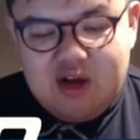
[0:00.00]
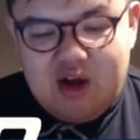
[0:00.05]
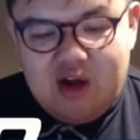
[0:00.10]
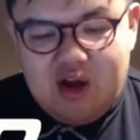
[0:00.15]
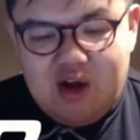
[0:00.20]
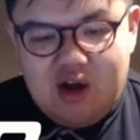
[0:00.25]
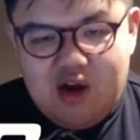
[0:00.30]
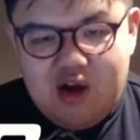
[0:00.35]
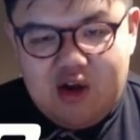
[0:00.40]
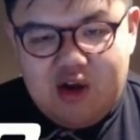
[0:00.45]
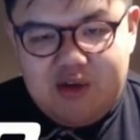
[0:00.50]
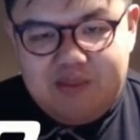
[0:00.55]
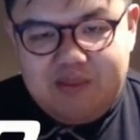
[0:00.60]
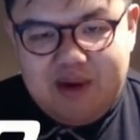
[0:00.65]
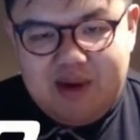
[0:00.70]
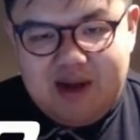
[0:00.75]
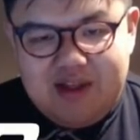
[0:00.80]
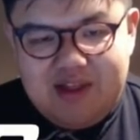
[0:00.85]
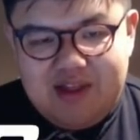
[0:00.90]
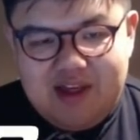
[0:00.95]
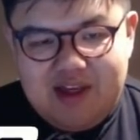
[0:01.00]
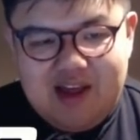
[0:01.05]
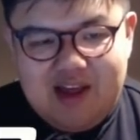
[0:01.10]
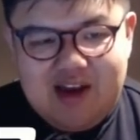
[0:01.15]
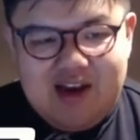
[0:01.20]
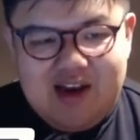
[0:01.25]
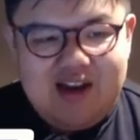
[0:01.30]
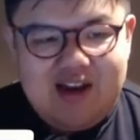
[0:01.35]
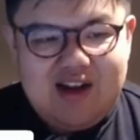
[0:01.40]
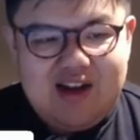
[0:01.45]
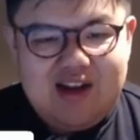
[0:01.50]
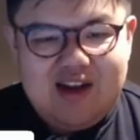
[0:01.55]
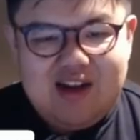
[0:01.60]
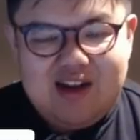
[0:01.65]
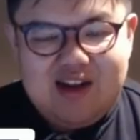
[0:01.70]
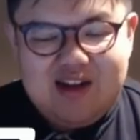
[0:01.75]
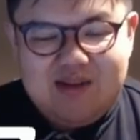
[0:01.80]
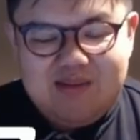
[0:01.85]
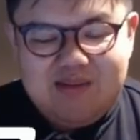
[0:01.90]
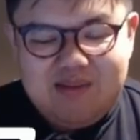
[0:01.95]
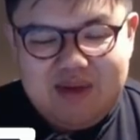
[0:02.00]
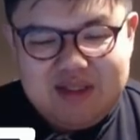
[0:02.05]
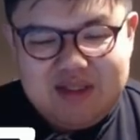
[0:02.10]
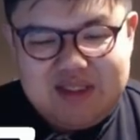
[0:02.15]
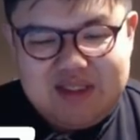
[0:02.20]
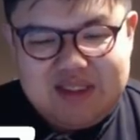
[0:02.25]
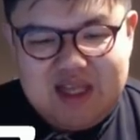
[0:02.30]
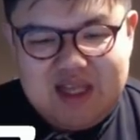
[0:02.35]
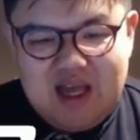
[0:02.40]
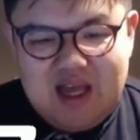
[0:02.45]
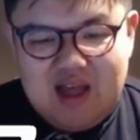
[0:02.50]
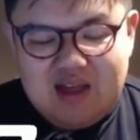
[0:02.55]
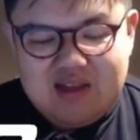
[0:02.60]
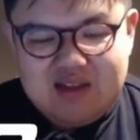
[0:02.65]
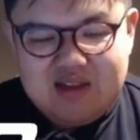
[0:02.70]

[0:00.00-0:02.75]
owned by that monster.